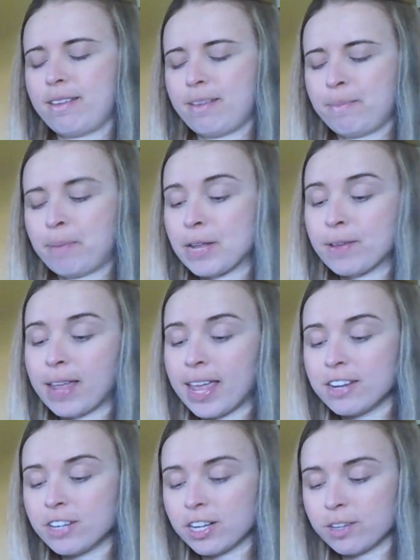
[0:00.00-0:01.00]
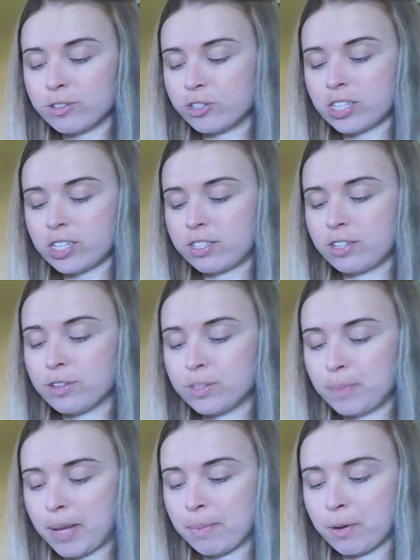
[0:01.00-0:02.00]
But you can use just the
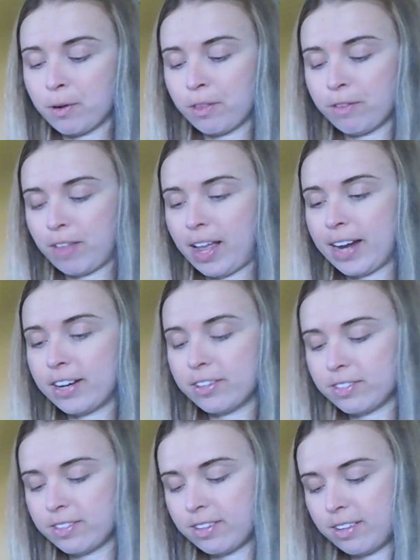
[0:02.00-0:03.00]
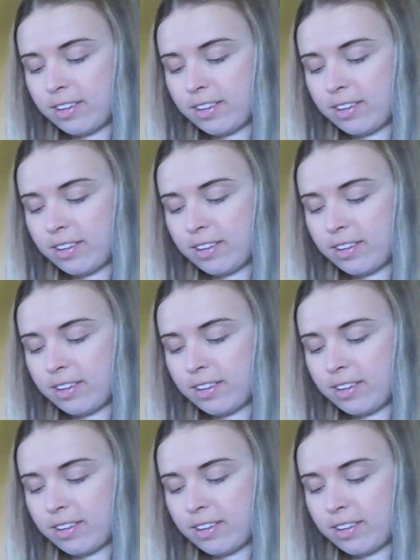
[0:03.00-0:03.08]
newspaper or the flyers.